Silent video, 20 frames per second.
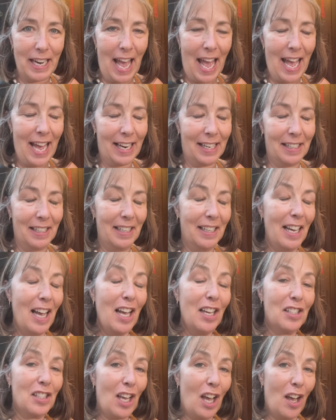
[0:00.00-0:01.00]
Nan.
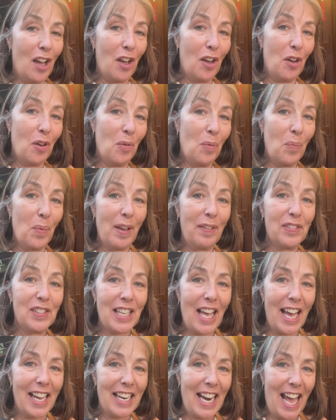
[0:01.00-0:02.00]
So we've
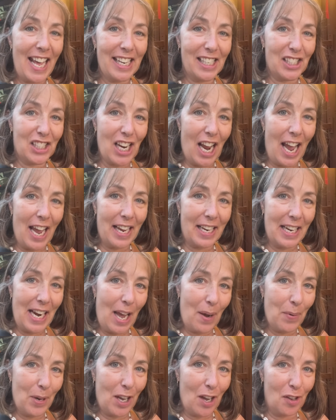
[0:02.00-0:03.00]
sat and had a chat and
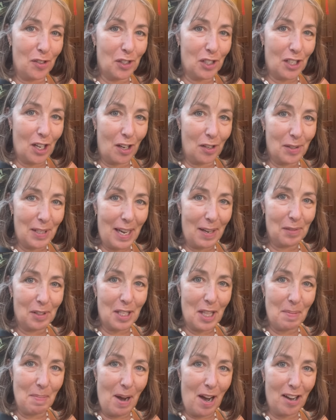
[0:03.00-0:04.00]
now we're going to go down
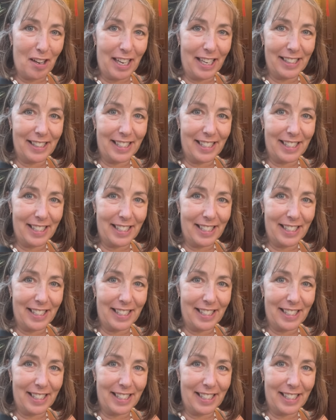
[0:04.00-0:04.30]
to the market